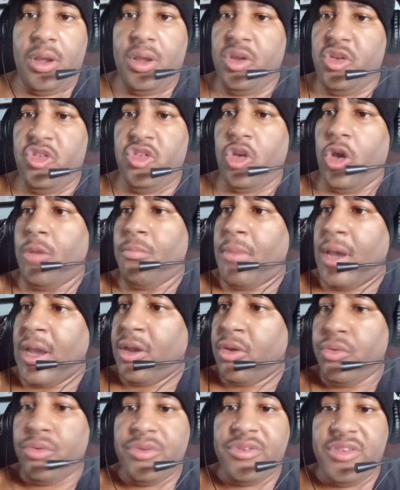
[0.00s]
Shawn
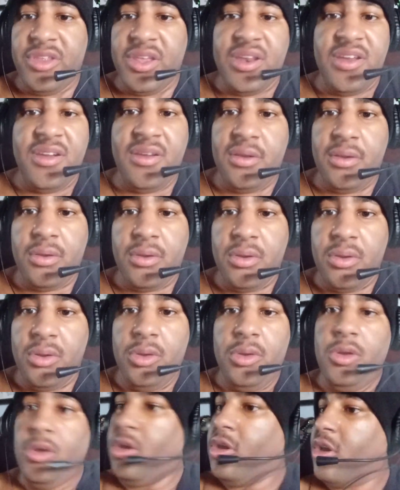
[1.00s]
Michaels did it,
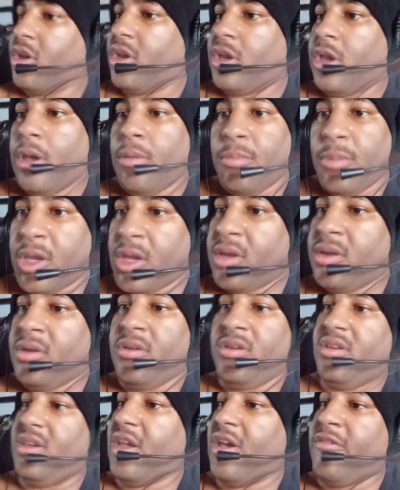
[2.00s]

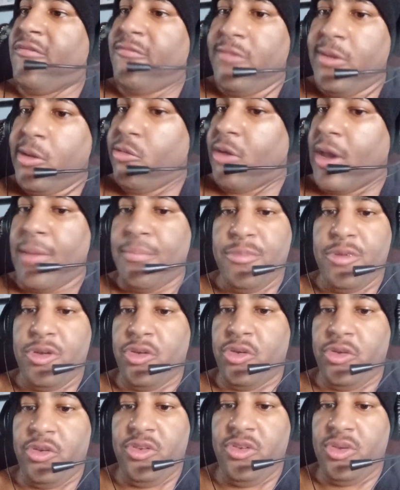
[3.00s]
coming down from the
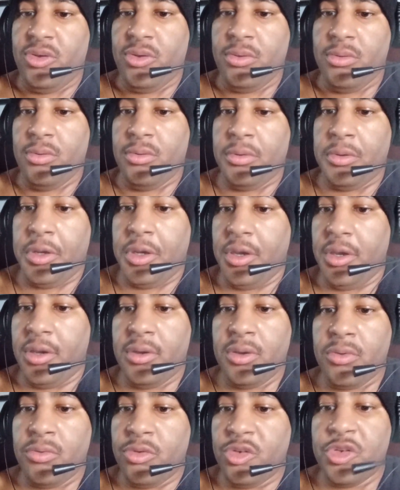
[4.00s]
Raptors.
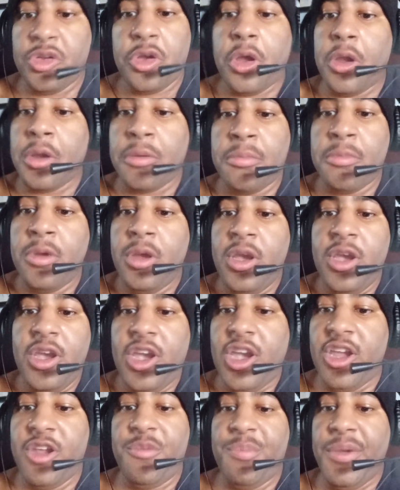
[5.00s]
Shawn
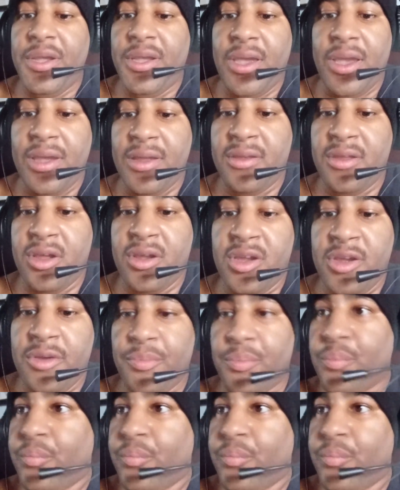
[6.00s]
HBK done it.